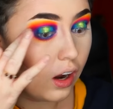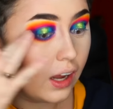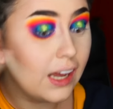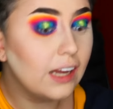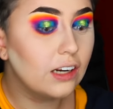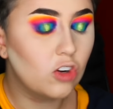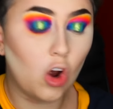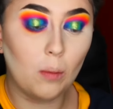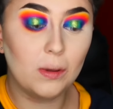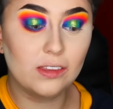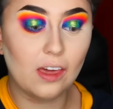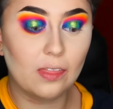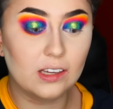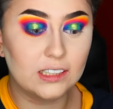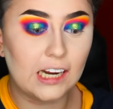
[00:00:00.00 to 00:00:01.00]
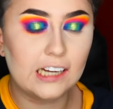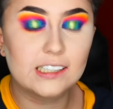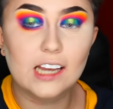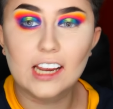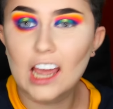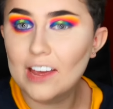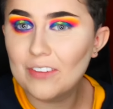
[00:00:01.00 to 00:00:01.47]
I had a comment the other day
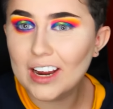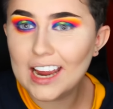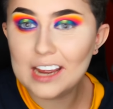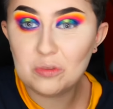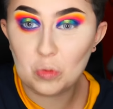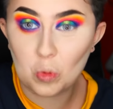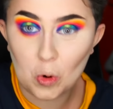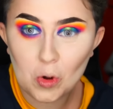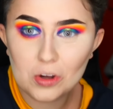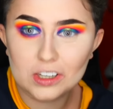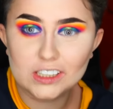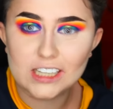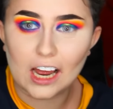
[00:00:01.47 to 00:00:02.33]
saying, have I had work